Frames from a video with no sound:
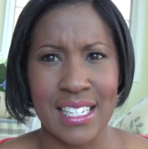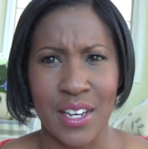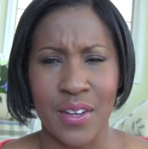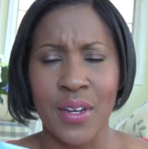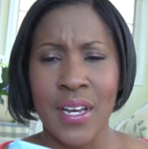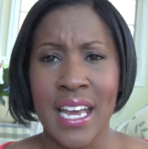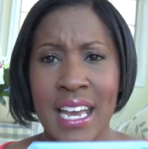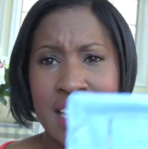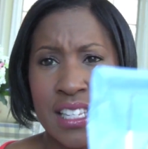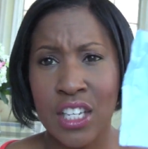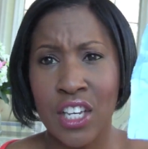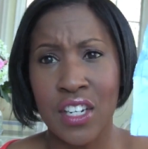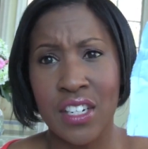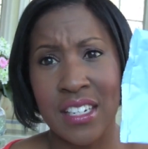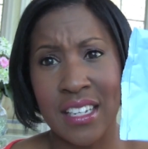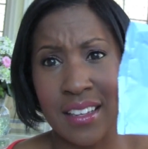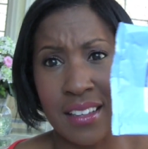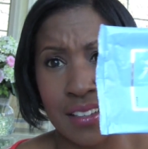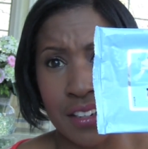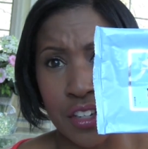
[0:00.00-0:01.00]
So it's a
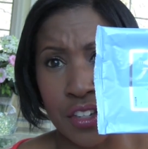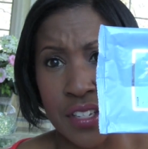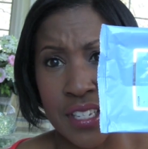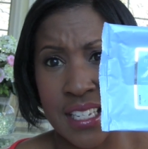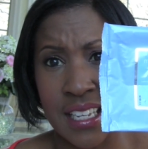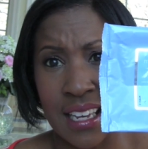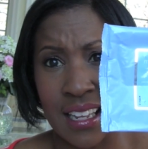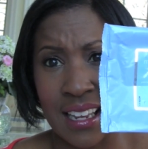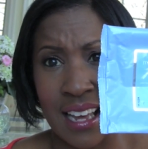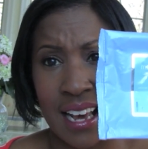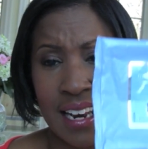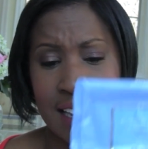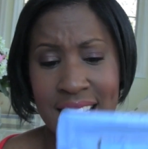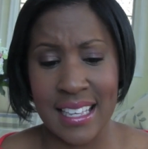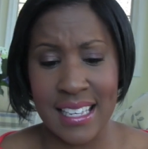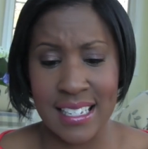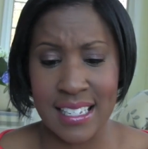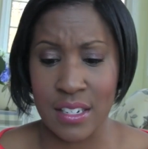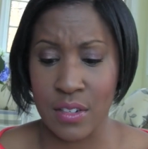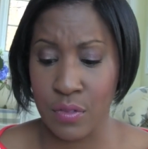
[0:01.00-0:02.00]
good deal, and you'll see a lot of
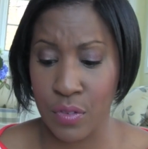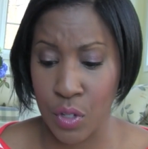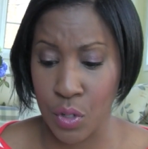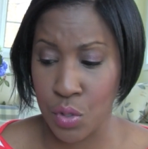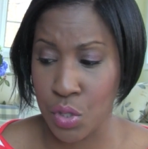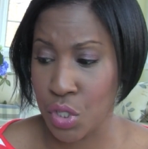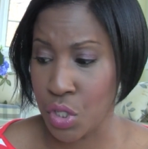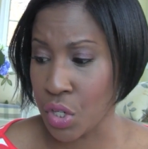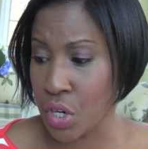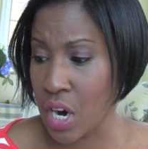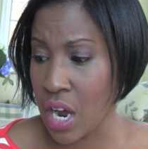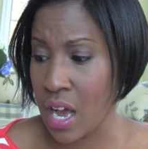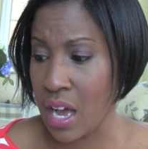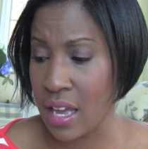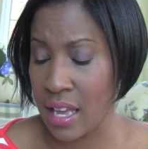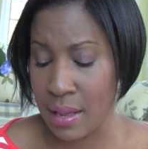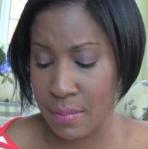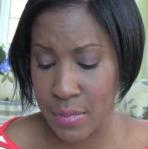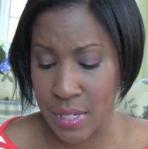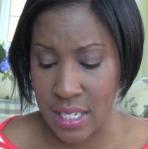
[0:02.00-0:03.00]
these in future
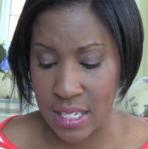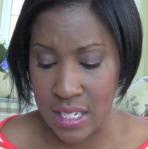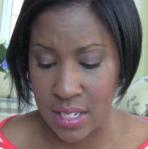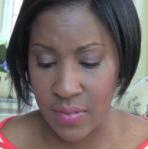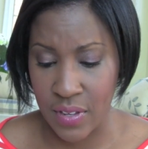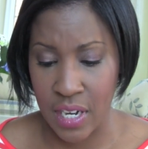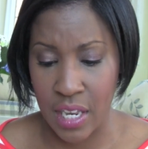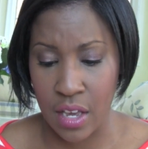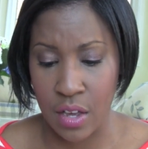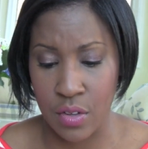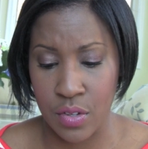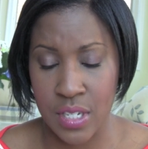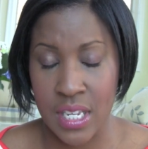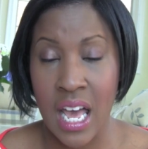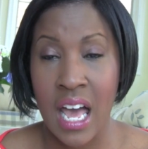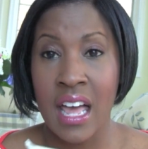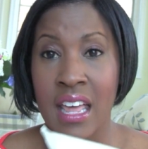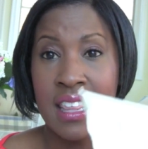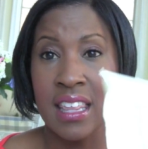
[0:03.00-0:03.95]
uh, empties videos.